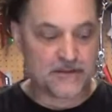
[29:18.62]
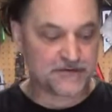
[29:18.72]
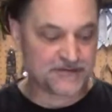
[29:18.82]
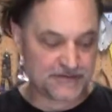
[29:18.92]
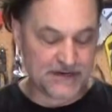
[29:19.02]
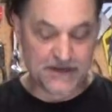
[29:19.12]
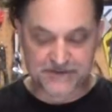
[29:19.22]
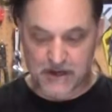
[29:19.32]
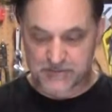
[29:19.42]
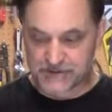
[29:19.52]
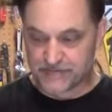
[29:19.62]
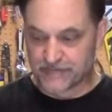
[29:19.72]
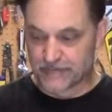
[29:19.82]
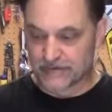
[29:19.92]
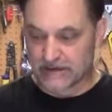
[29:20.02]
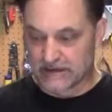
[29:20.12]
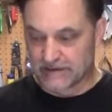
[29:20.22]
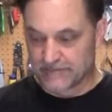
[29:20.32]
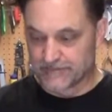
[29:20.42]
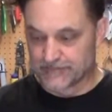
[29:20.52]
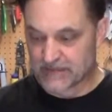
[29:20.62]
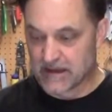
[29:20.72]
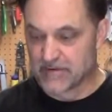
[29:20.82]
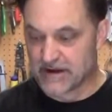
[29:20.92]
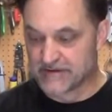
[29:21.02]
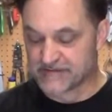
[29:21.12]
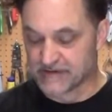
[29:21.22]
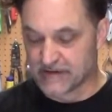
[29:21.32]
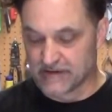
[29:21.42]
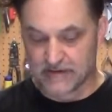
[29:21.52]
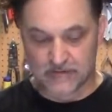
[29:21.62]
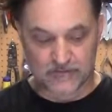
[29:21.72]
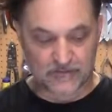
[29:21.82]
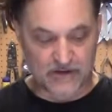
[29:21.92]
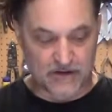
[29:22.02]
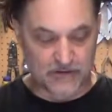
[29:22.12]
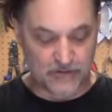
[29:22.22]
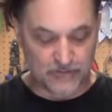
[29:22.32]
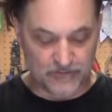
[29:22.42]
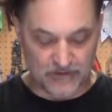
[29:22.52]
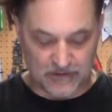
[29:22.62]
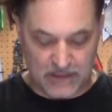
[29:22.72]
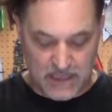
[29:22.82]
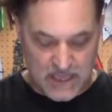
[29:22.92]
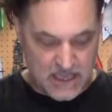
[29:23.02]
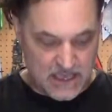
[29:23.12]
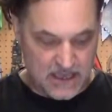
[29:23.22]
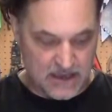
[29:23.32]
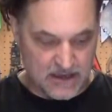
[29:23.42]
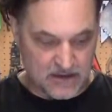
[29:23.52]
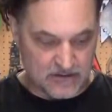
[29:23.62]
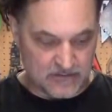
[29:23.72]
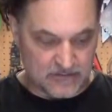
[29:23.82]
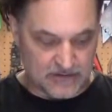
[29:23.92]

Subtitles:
This next option for ebonizing is using a